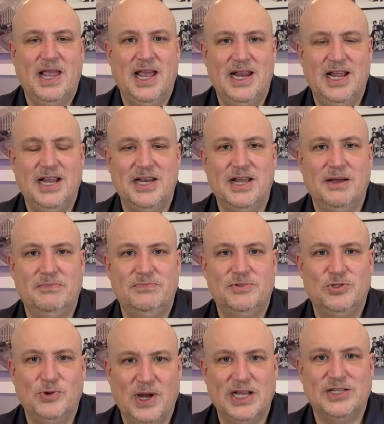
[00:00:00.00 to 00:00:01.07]
and end
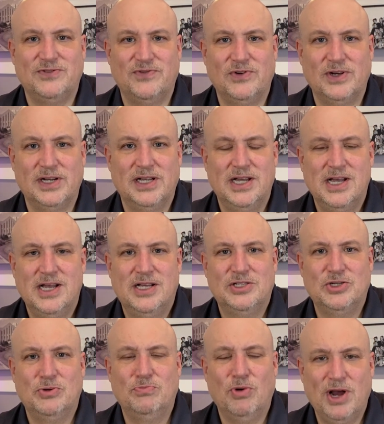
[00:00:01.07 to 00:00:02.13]
up transferring.
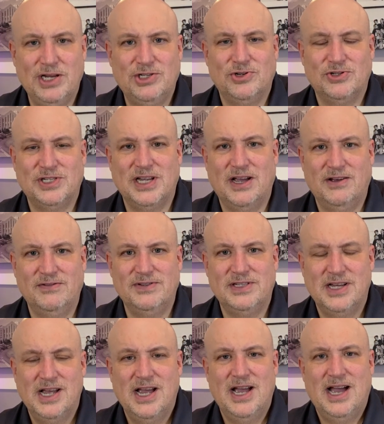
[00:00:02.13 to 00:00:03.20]
So brace yourselves.